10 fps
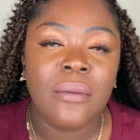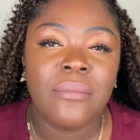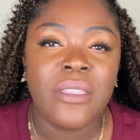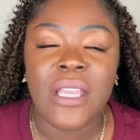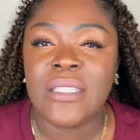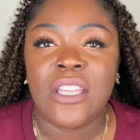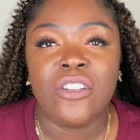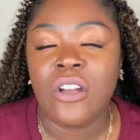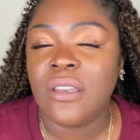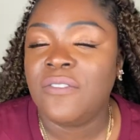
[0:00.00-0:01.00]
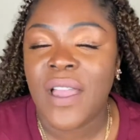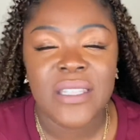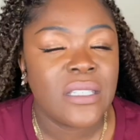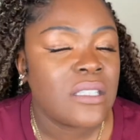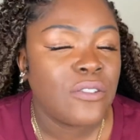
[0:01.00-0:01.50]
things. Like, you're not going to find
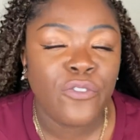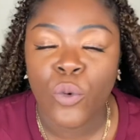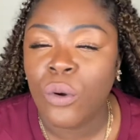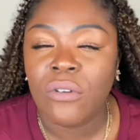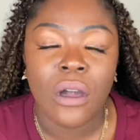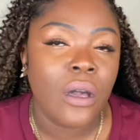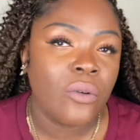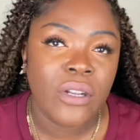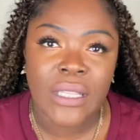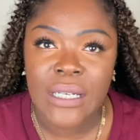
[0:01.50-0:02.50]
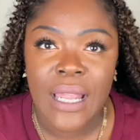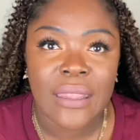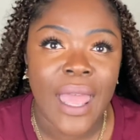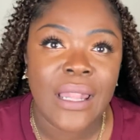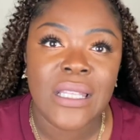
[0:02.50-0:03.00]
this in a Sephora or anything like
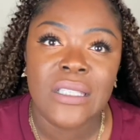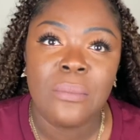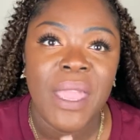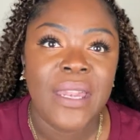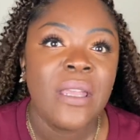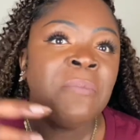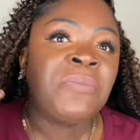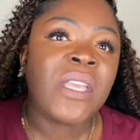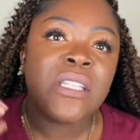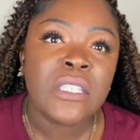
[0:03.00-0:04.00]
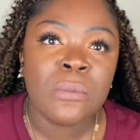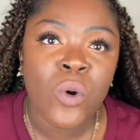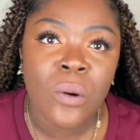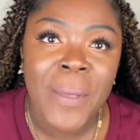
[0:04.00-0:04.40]
that. These are made in small